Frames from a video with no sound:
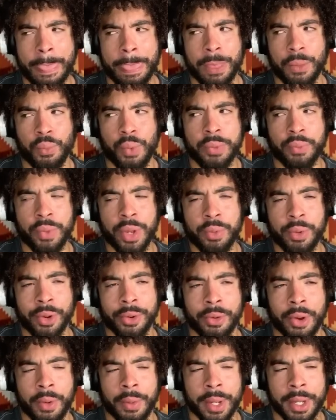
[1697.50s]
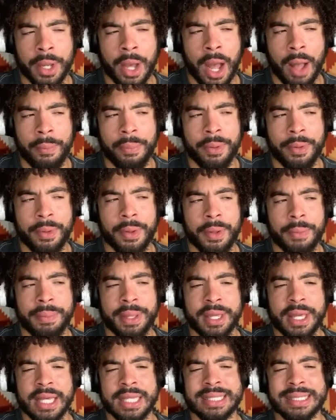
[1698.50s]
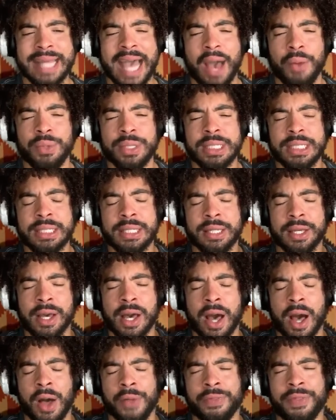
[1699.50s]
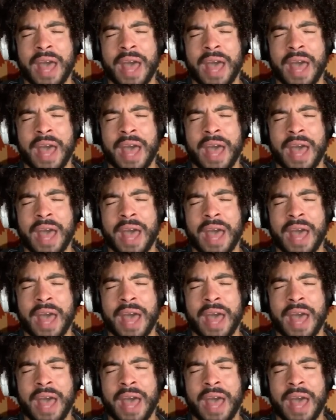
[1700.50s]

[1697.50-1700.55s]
when we were growing up because that was the